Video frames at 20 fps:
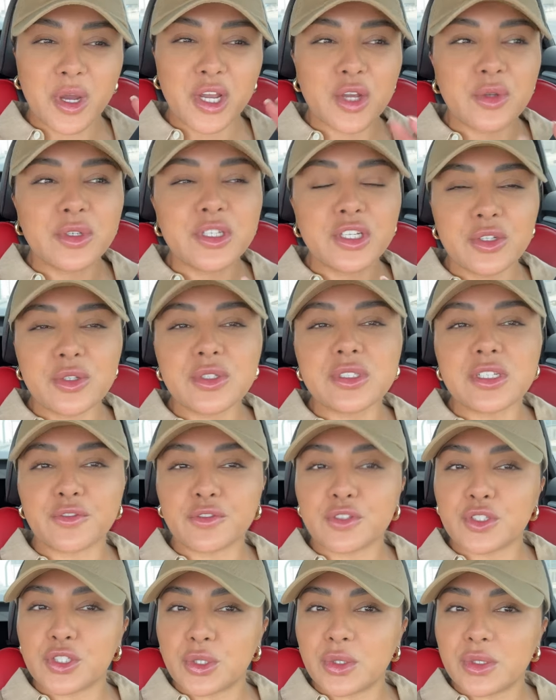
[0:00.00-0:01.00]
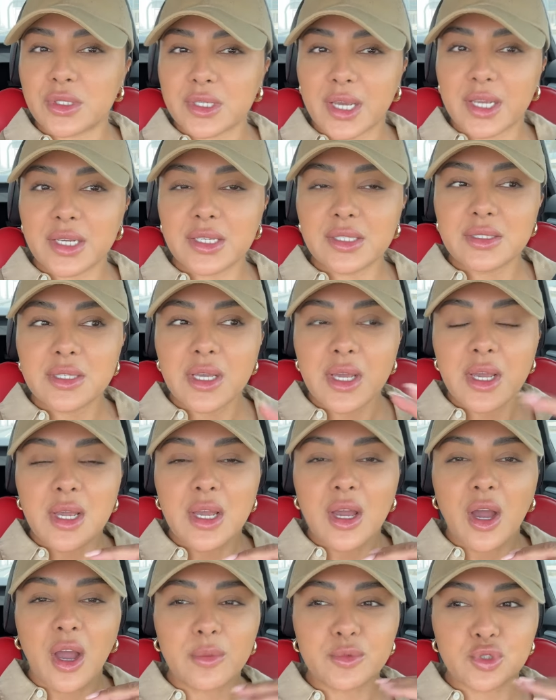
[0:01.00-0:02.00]
I only used it for 2 days.
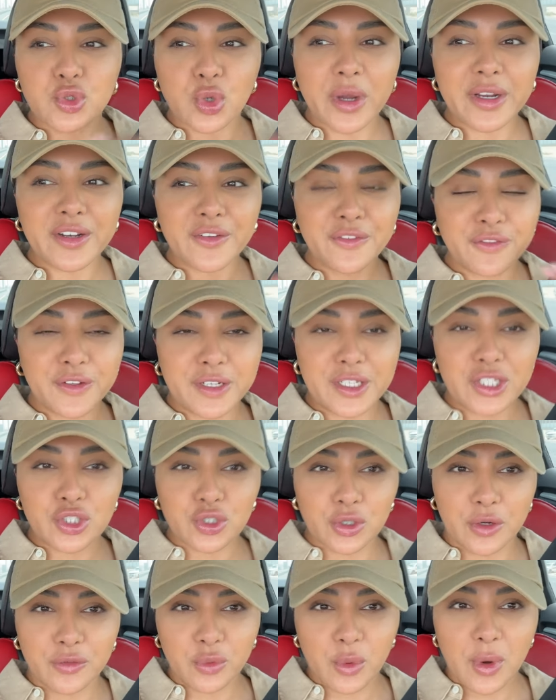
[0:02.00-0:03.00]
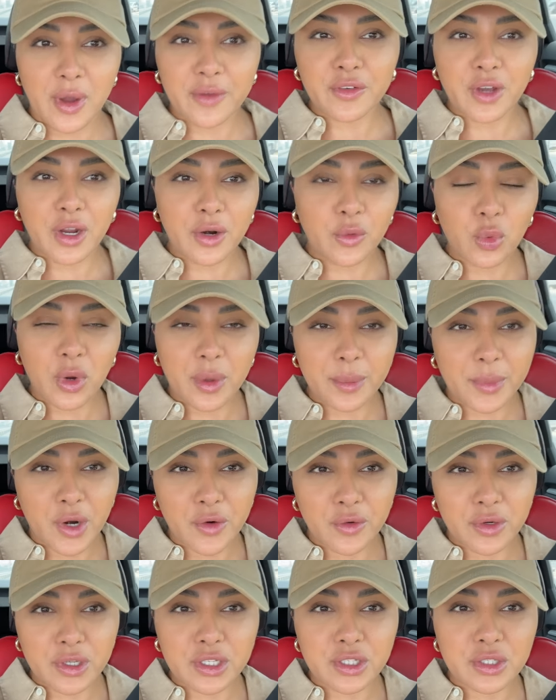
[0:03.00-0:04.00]
I'm trying to finish off what I'm
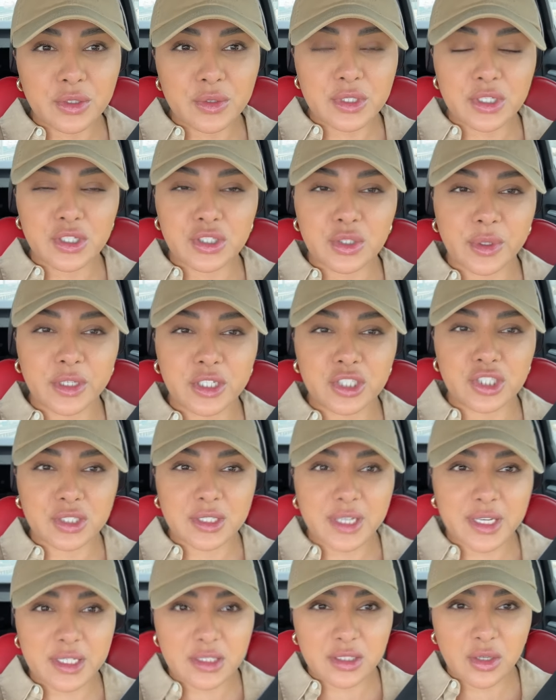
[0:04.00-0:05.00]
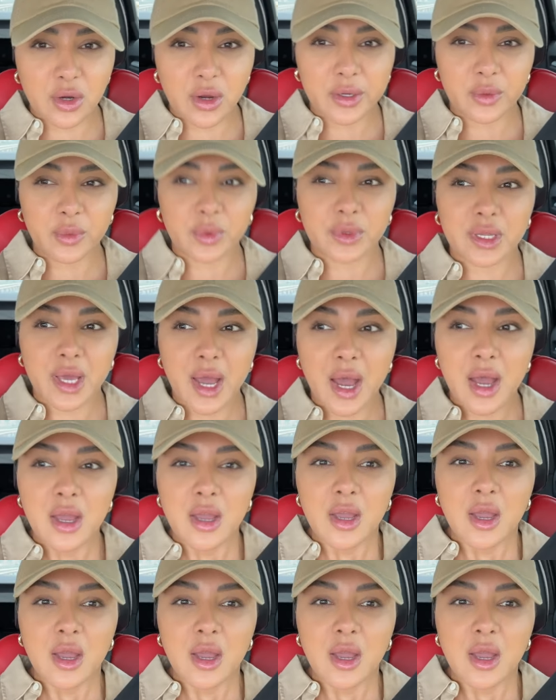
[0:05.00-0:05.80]
currently using so I can just get started with that.